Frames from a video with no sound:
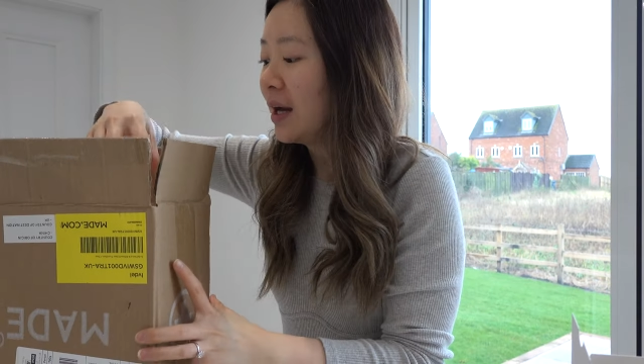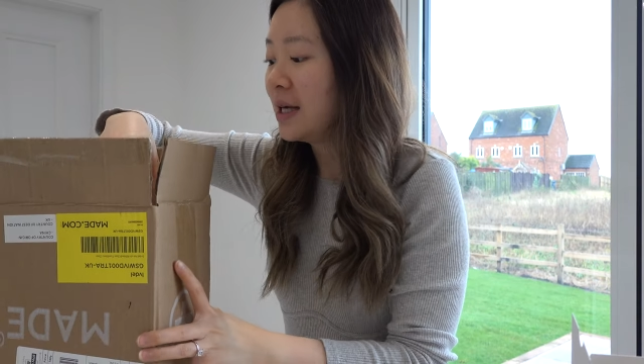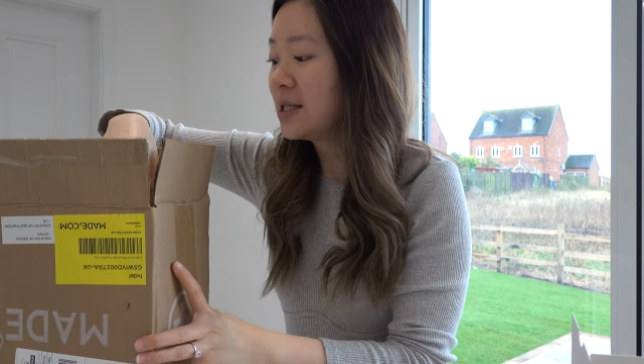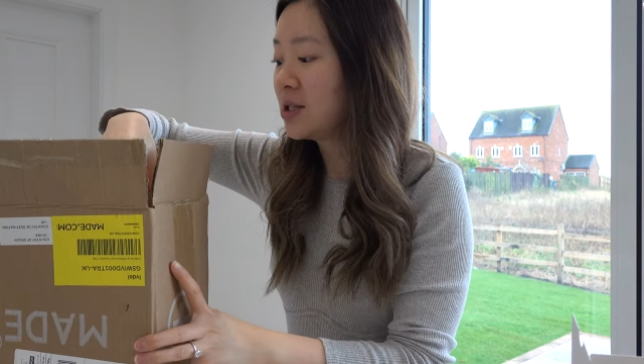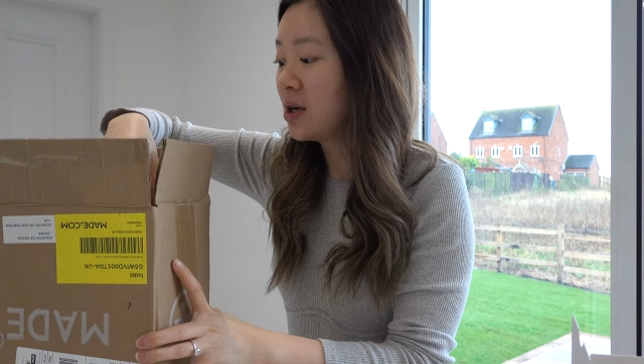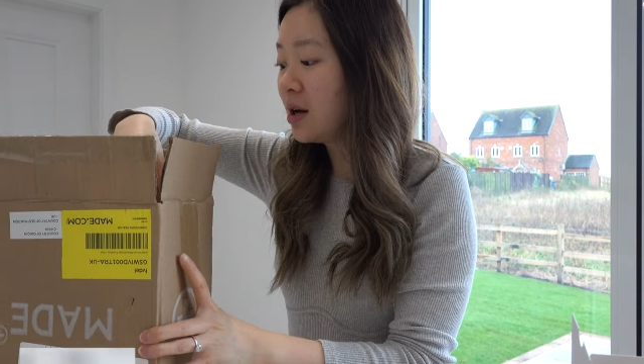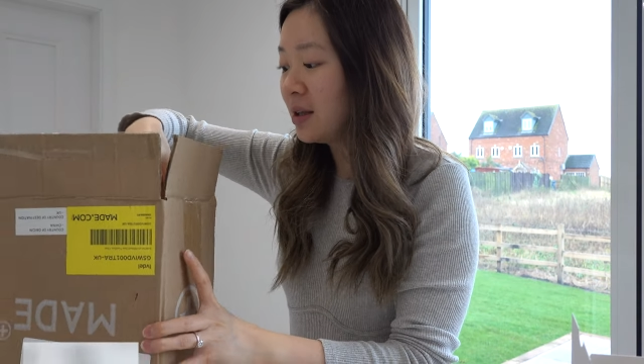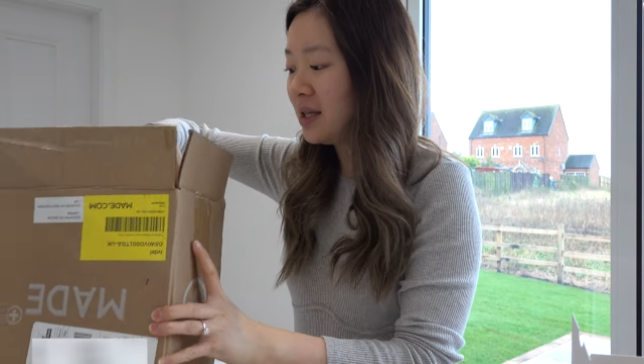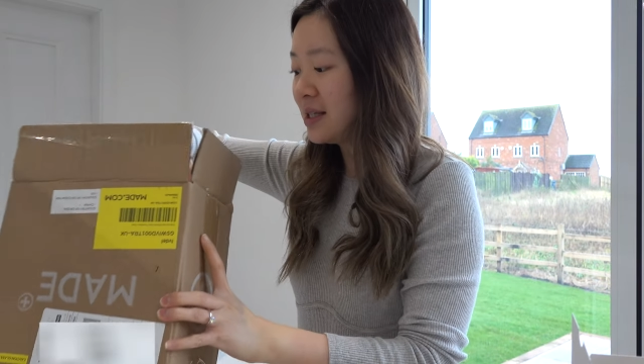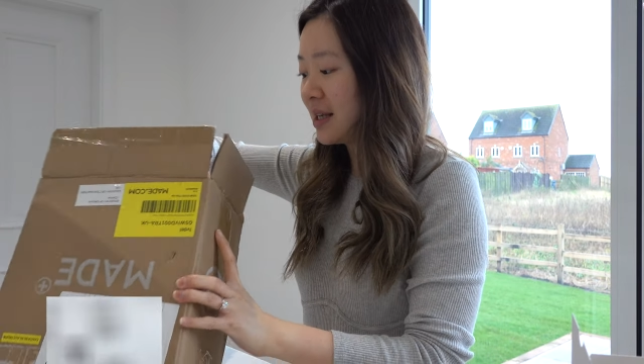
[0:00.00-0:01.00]
I saw
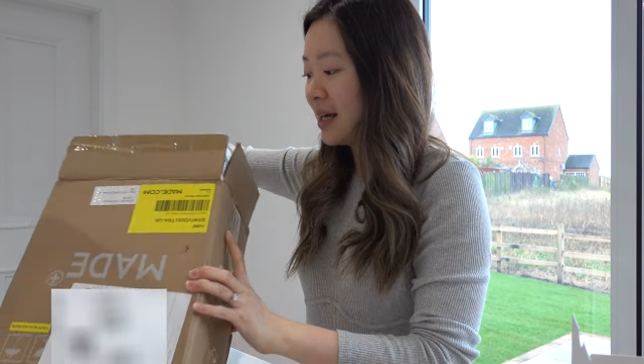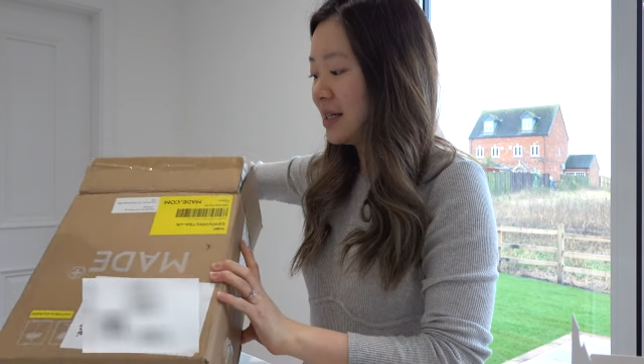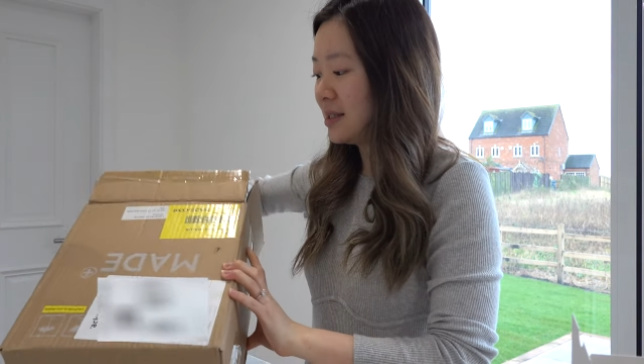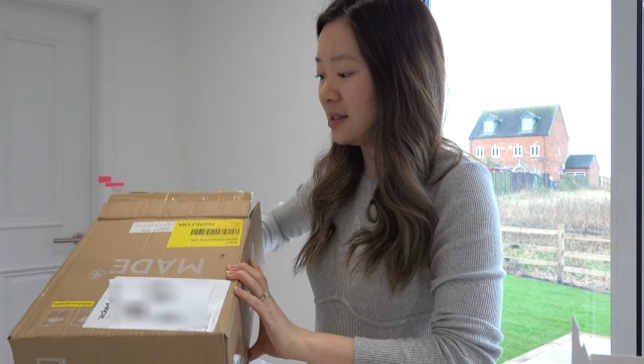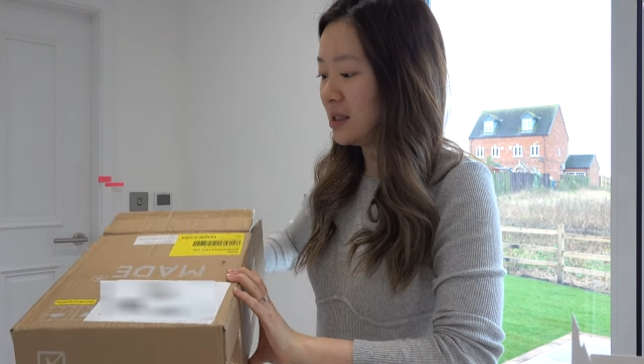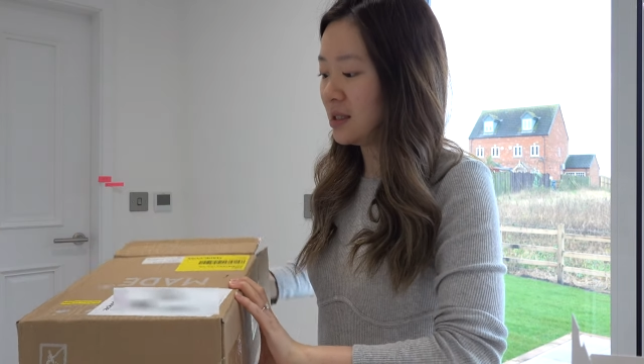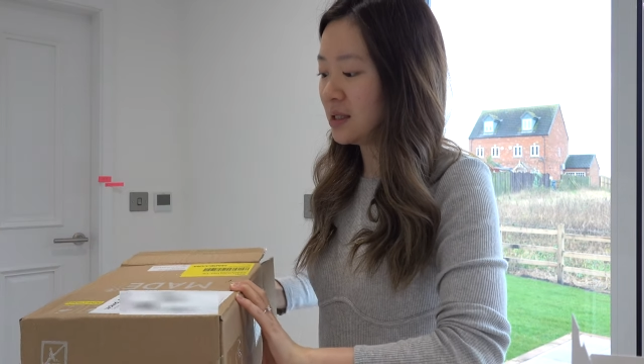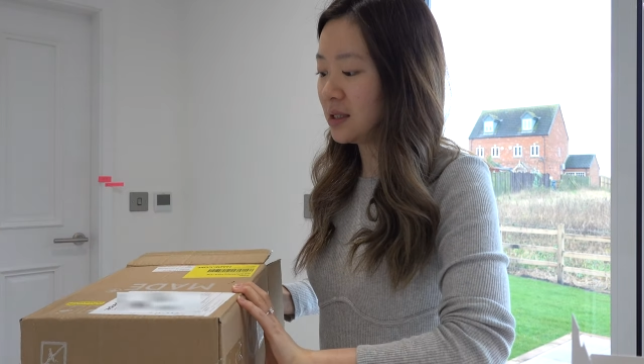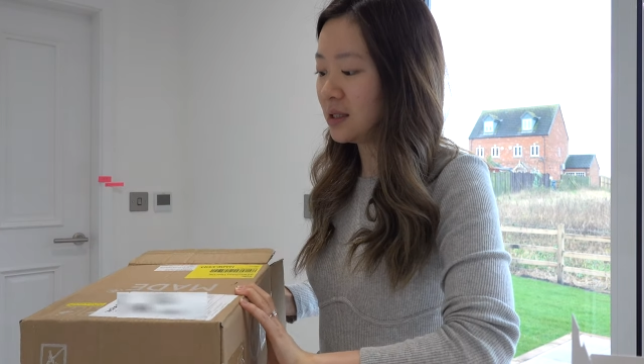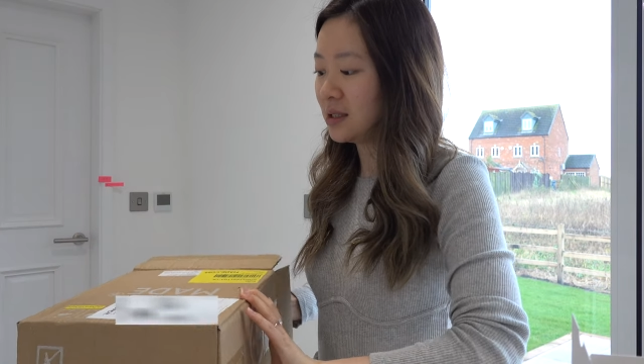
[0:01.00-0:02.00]
these
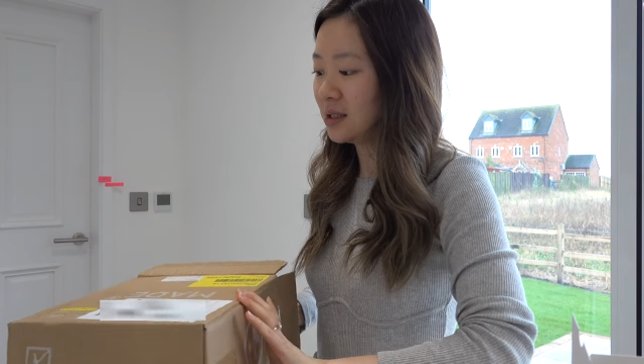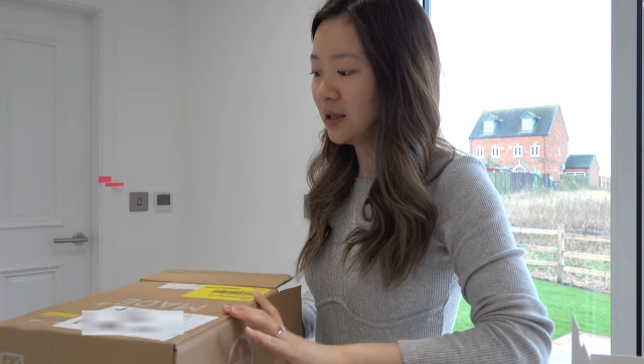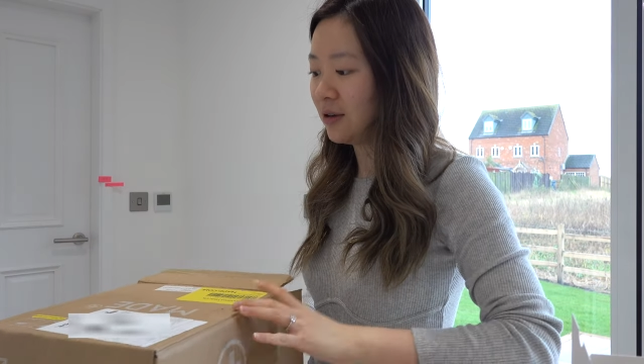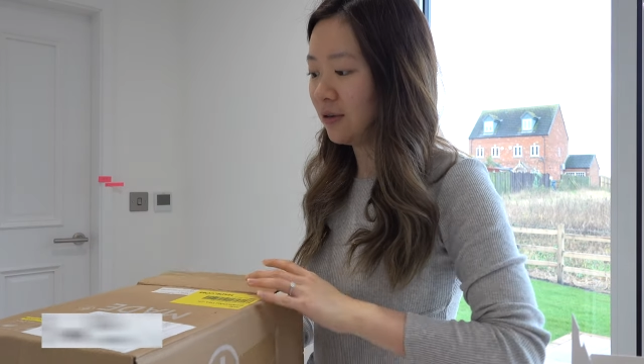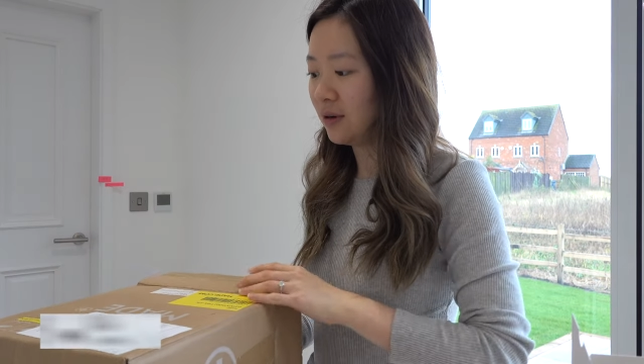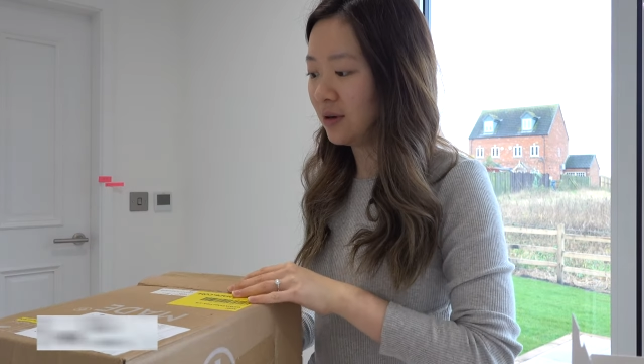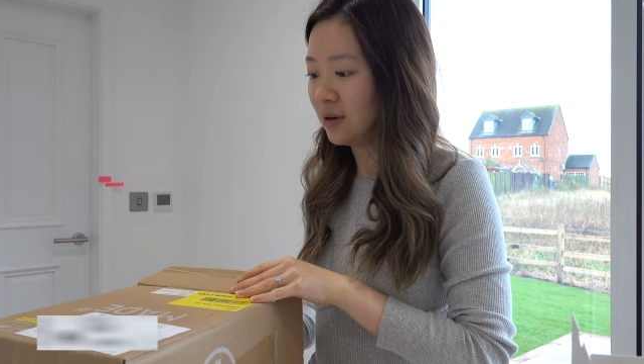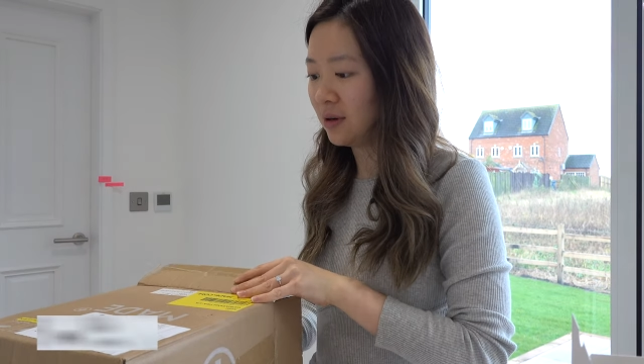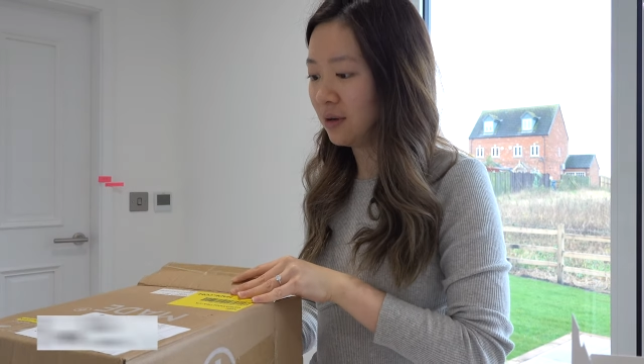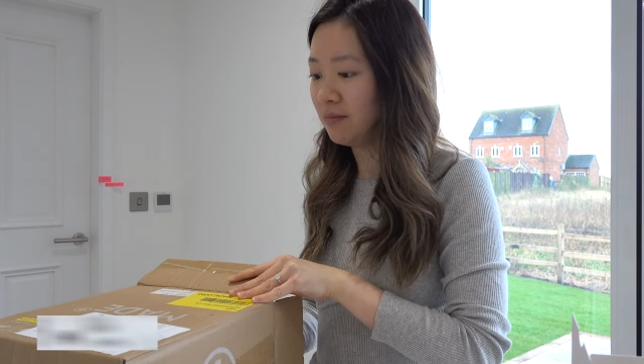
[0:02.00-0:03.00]
glasses
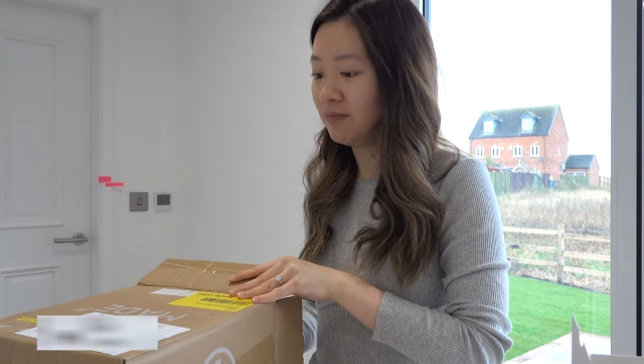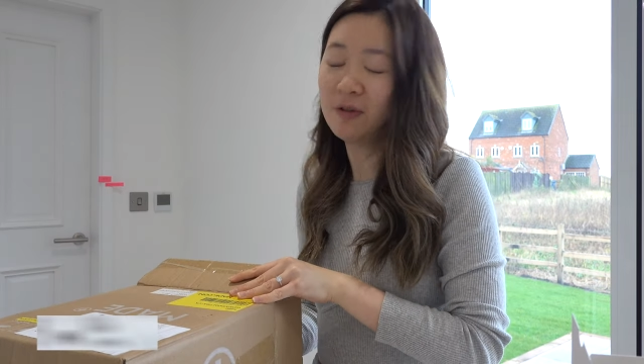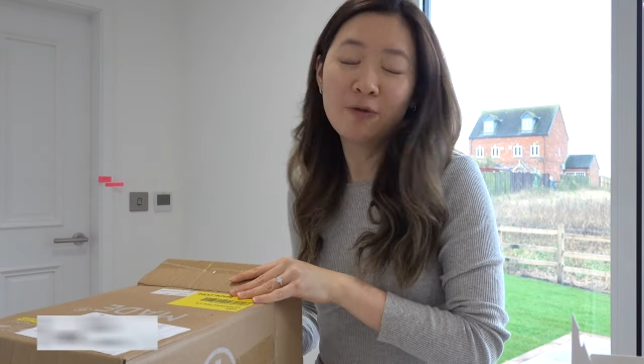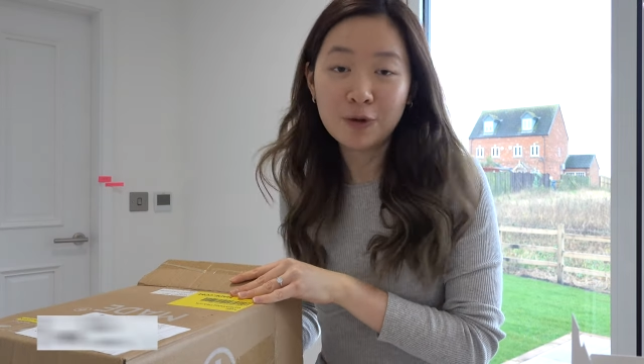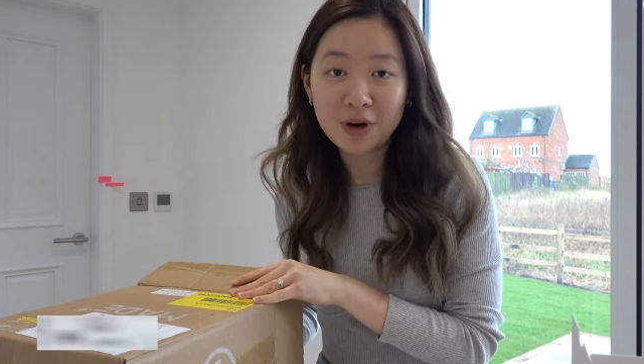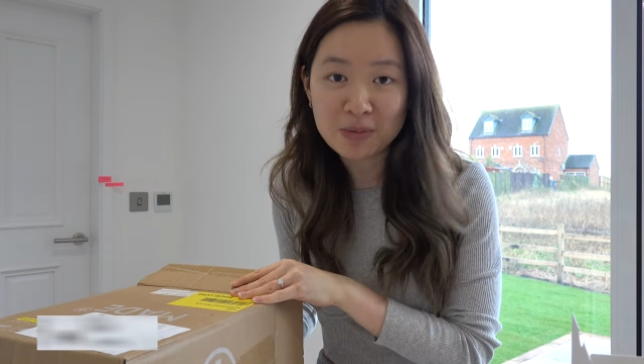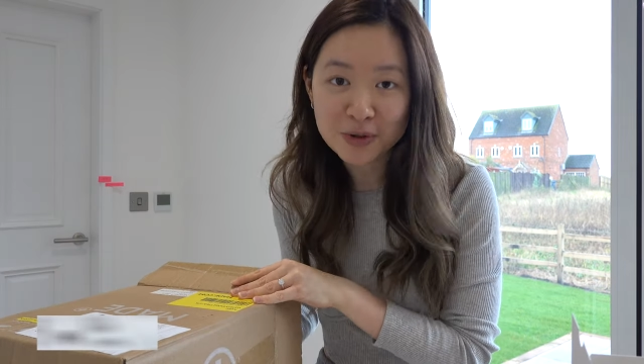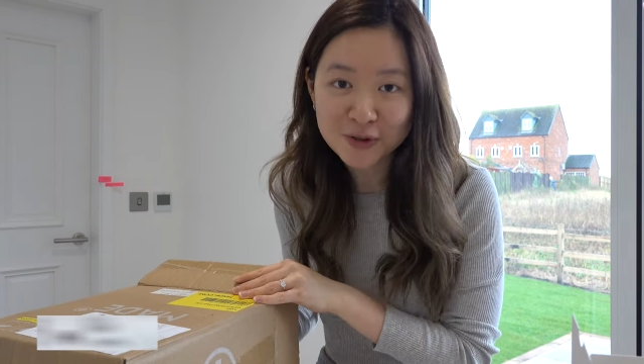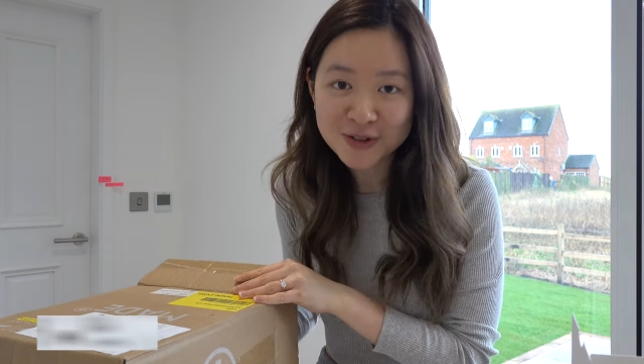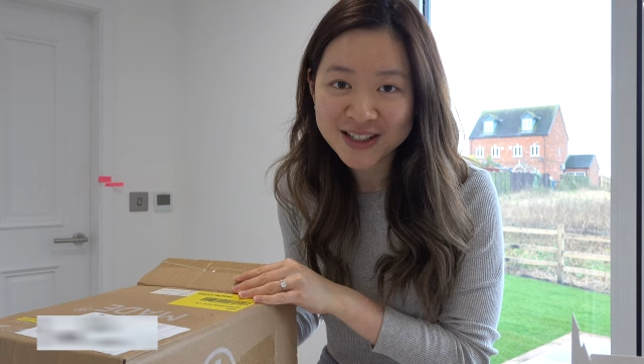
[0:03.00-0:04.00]
before I
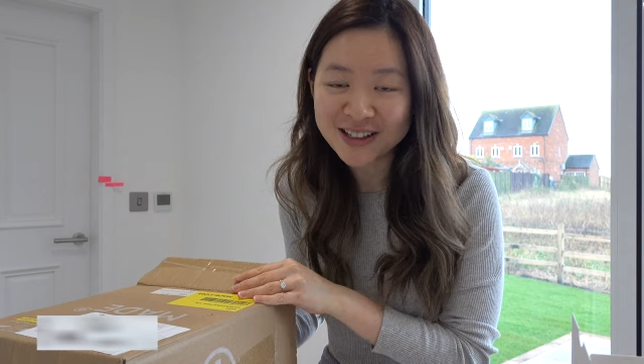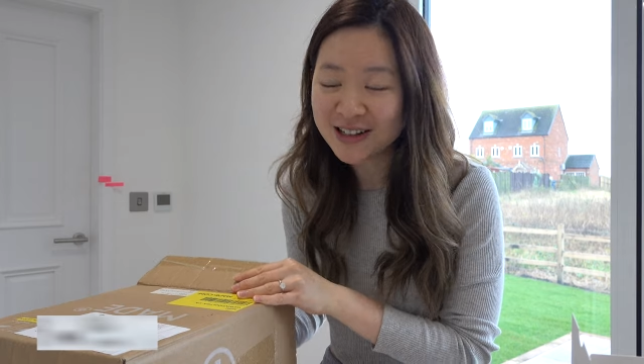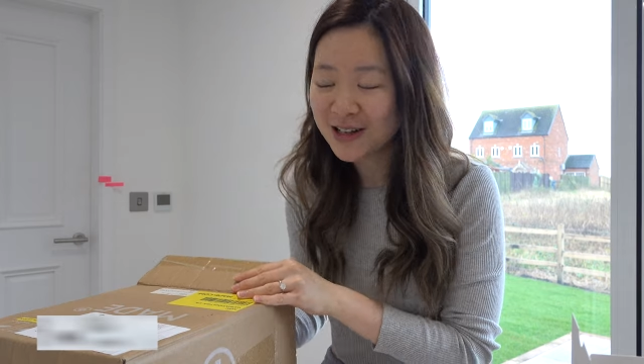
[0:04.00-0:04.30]
moved in.